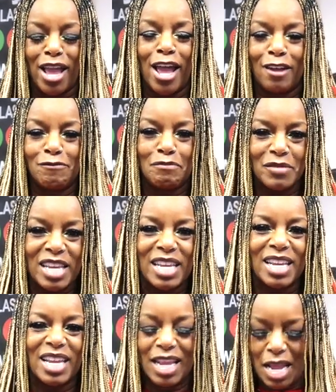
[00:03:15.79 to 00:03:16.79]
to have
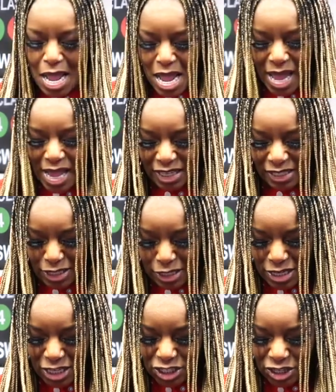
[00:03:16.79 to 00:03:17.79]
me as their
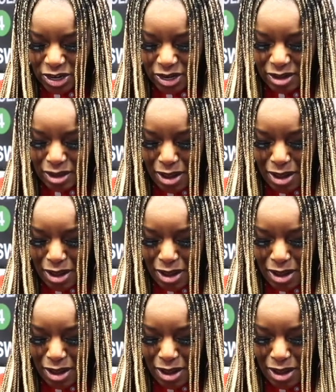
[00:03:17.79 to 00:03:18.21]
teacher.